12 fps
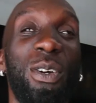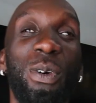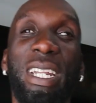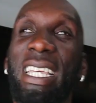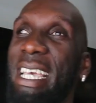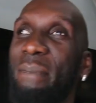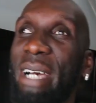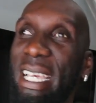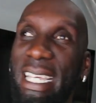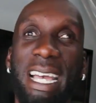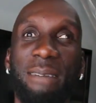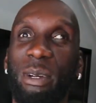go in and get my
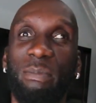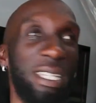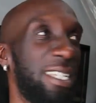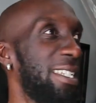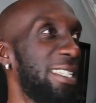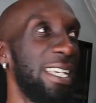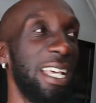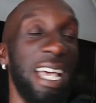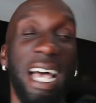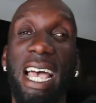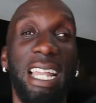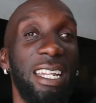camera because
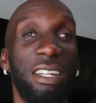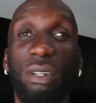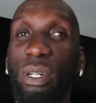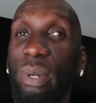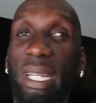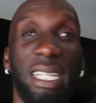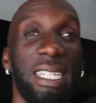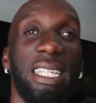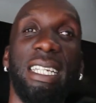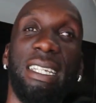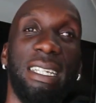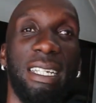I literally went
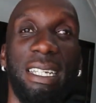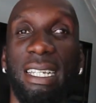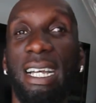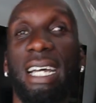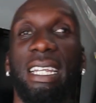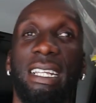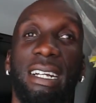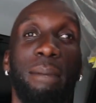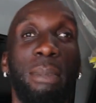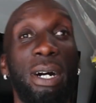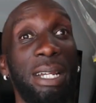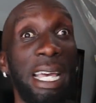in, got it,
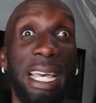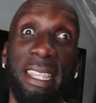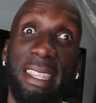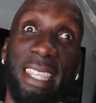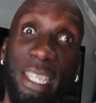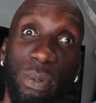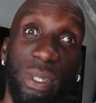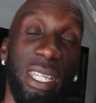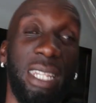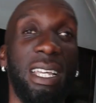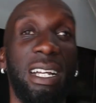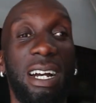come out, and this was
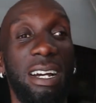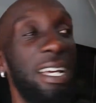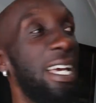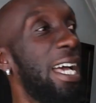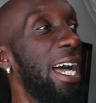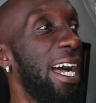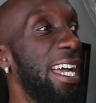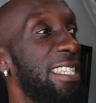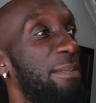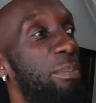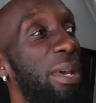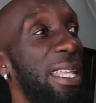on the car. I
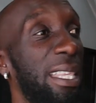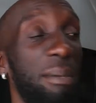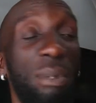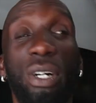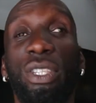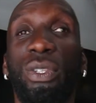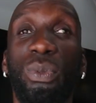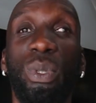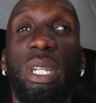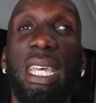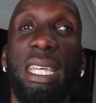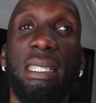spent about
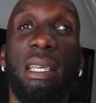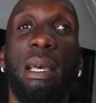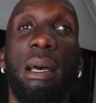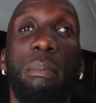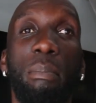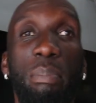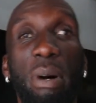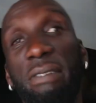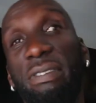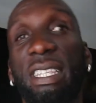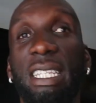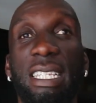2 days
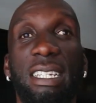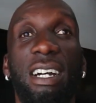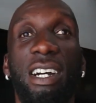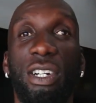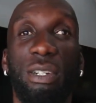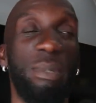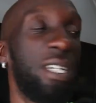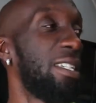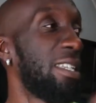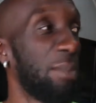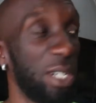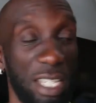buffing this car
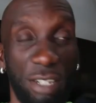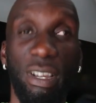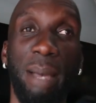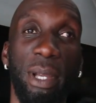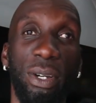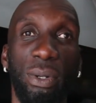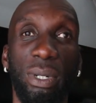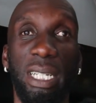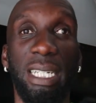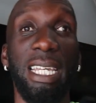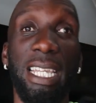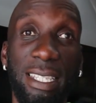because I'm gonna ceramic coat
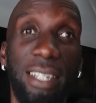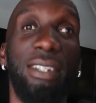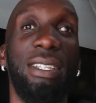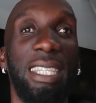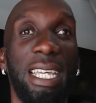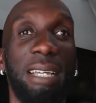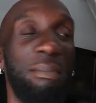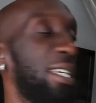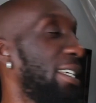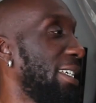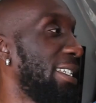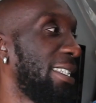it. It's a good thing
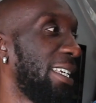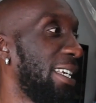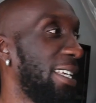because